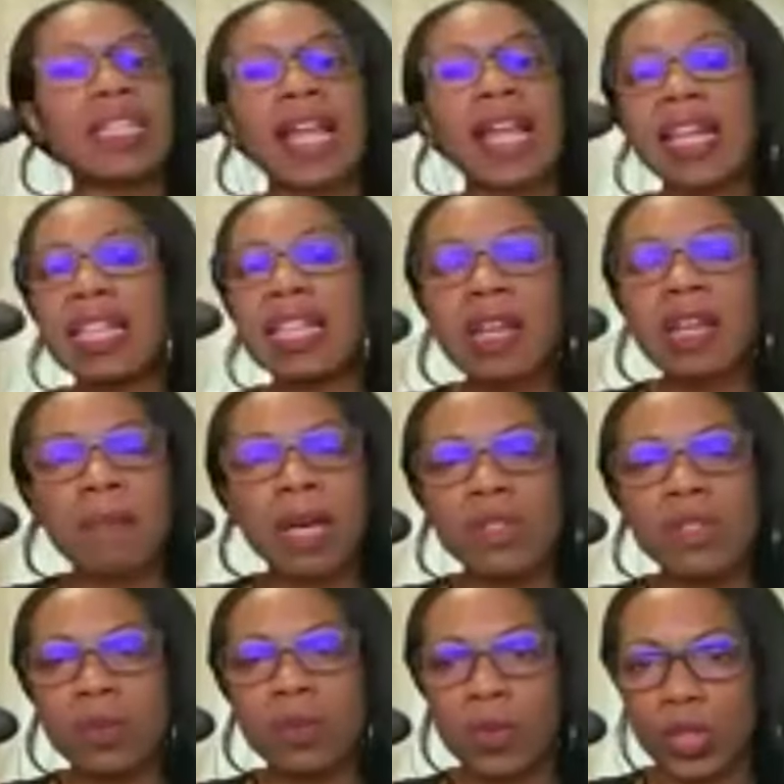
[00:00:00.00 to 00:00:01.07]
Not a lot of
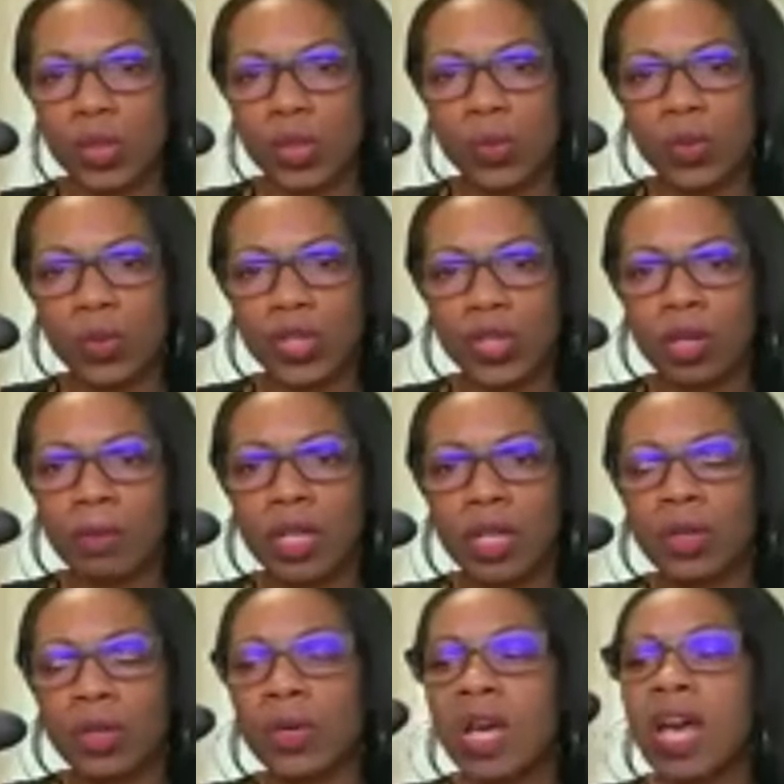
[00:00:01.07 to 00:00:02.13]
bells and whistles with
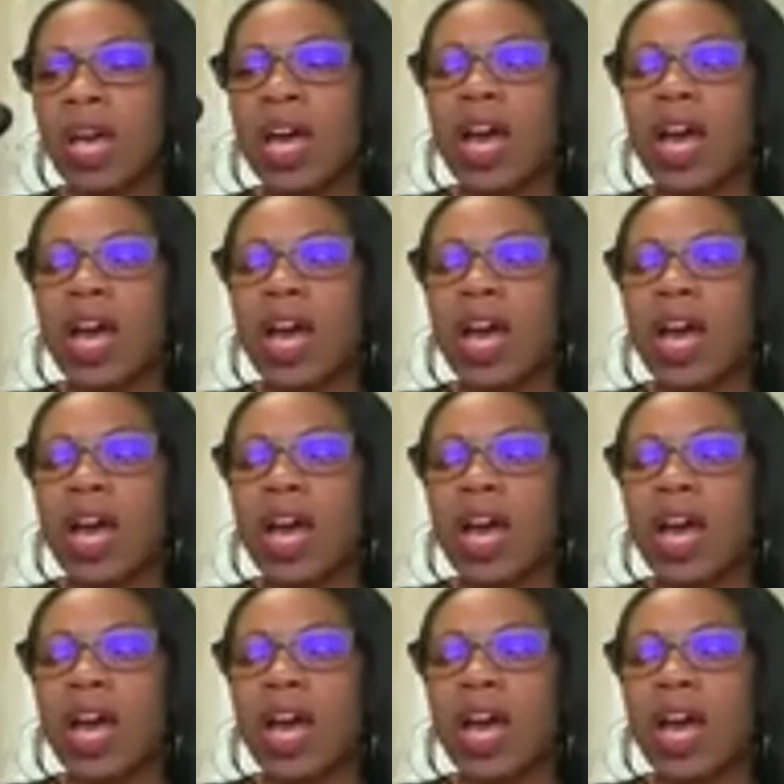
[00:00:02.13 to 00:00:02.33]
Turbo.